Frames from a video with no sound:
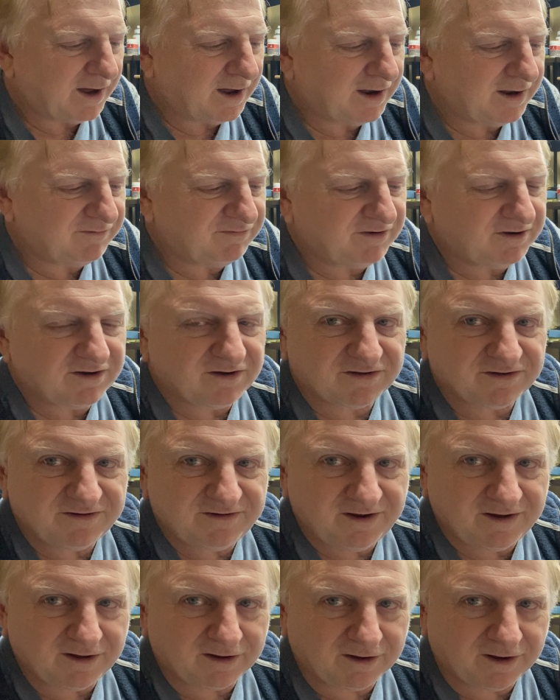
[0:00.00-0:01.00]
if you just
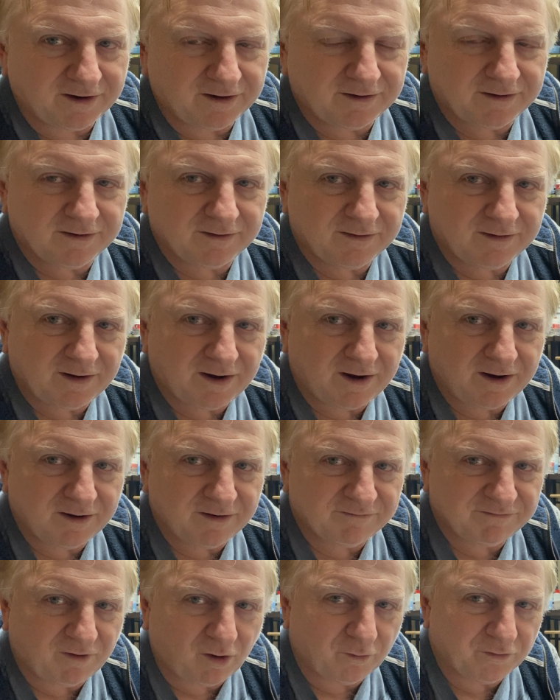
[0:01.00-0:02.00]
tickle it, you
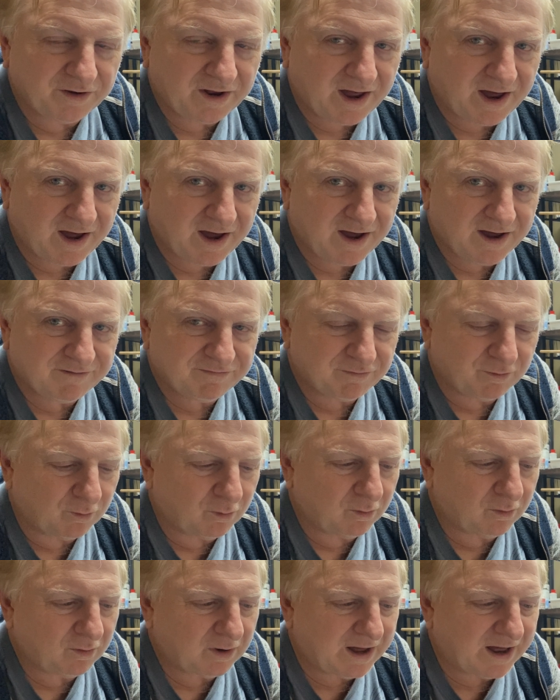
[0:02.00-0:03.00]
know, volt and a half
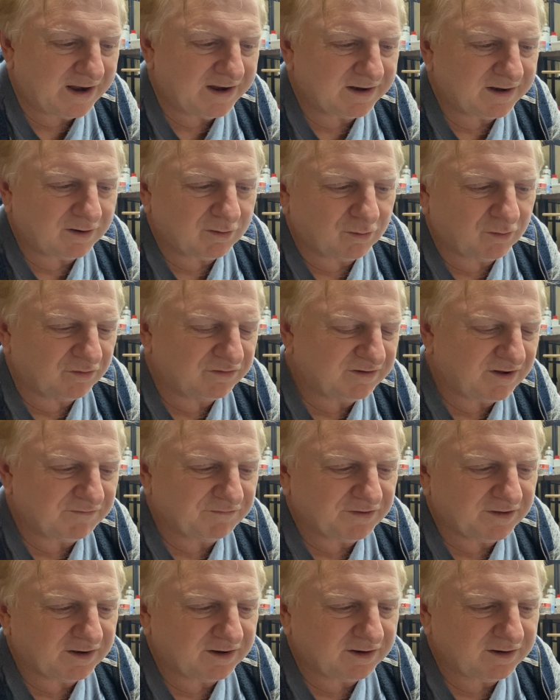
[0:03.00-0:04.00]
or under or
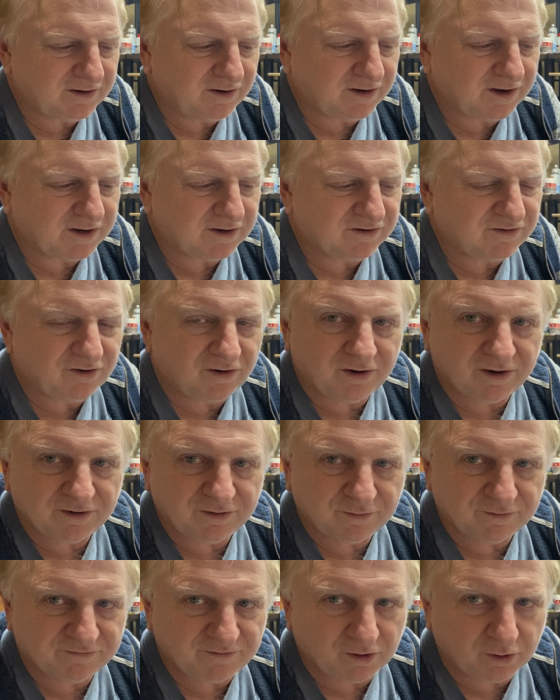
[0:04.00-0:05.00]
something, you can turn it
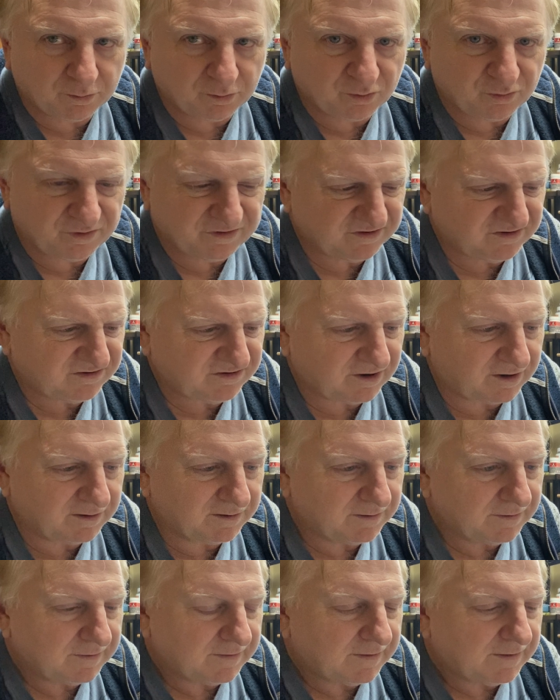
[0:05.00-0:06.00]
into a variable resistor.
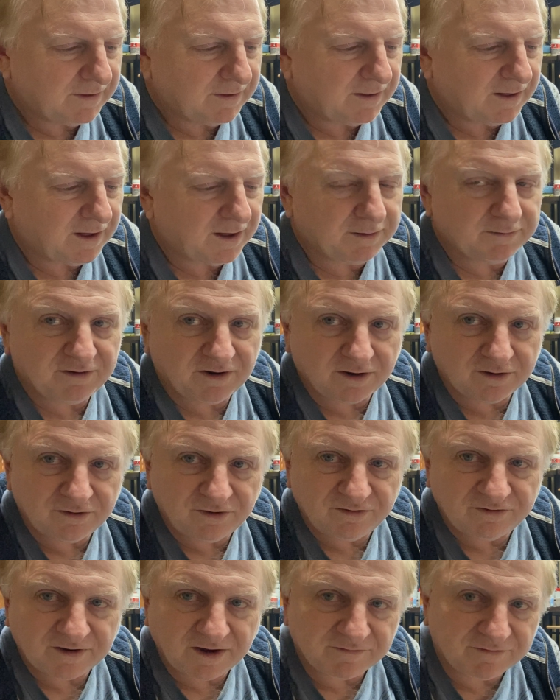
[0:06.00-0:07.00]
You can
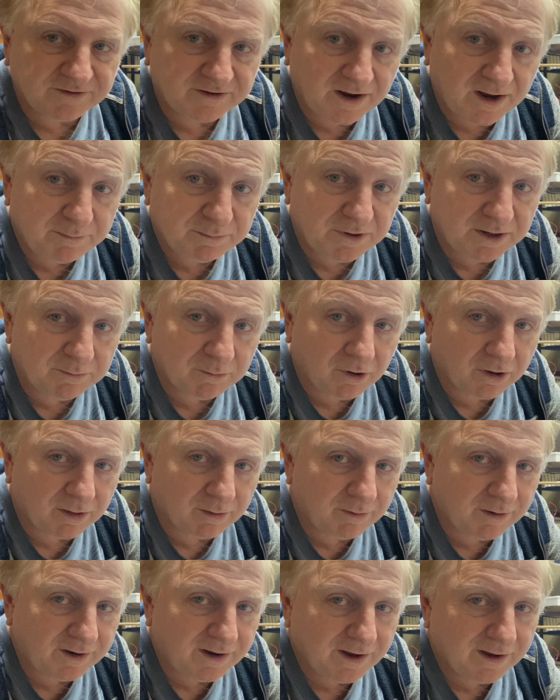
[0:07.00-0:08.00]
use that for damping, by the
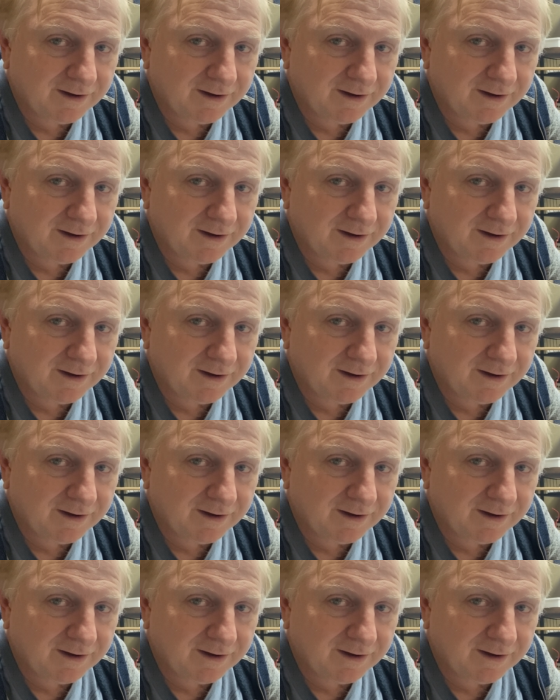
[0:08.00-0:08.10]
way.